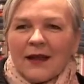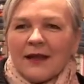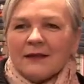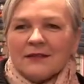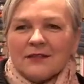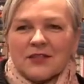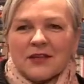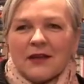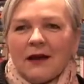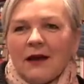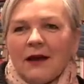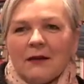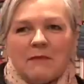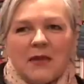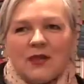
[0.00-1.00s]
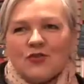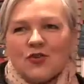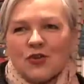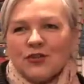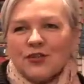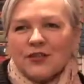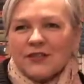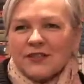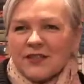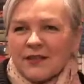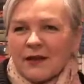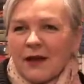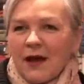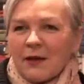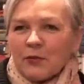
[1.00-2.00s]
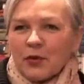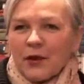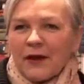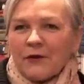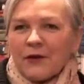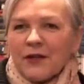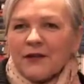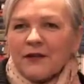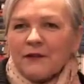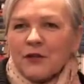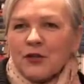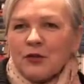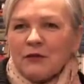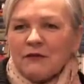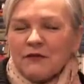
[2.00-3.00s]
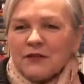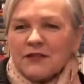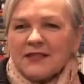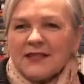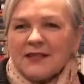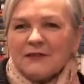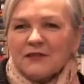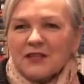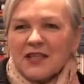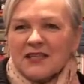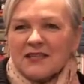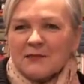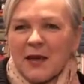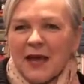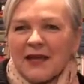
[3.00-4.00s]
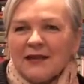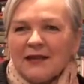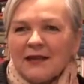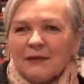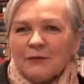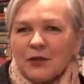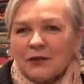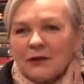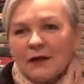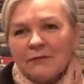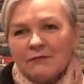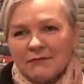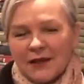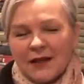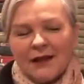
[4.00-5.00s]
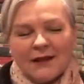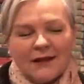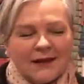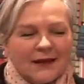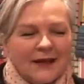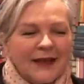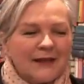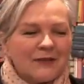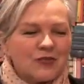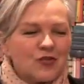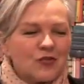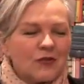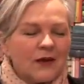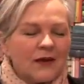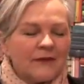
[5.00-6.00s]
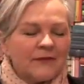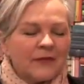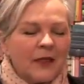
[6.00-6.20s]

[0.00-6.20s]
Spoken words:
and I mentioned it to the librarian at the University of Tasmania, where I'm a lecturer,